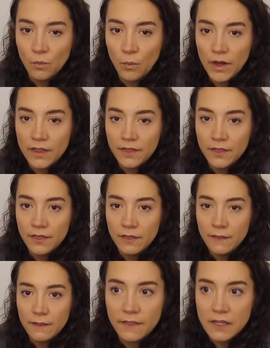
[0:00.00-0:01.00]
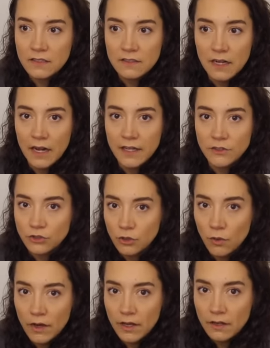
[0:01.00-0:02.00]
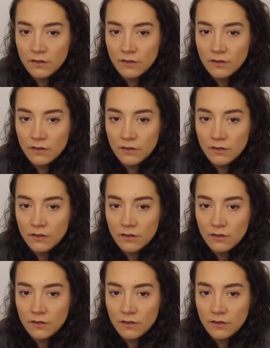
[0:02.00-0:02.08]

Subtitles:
with things that I enjoy.